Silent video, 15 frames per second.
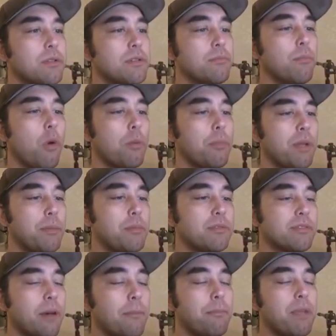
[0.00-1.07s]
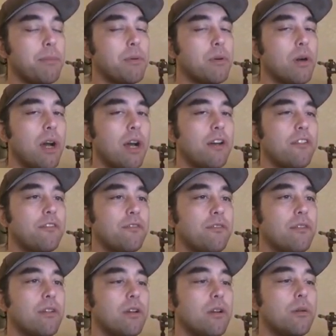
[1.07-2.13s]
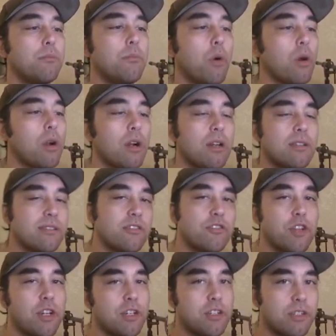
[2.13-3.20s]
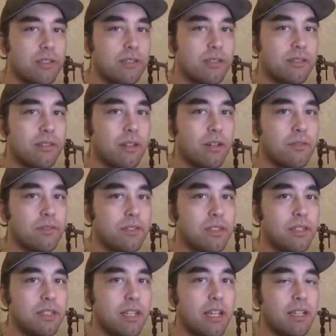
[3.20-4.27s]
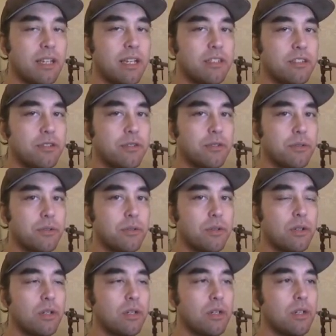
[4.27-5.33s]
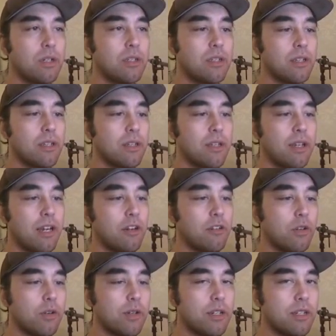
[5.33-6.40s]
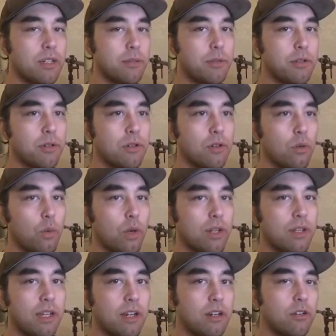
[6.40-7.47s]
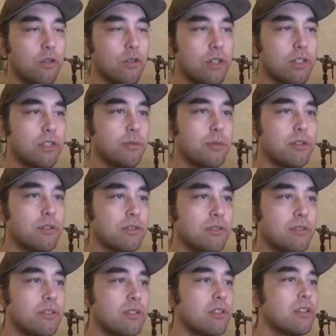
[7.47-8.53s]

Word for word: more people some people have more concentrations of DKK2 the hair growing inhibitor or one of the hair growing inhibitors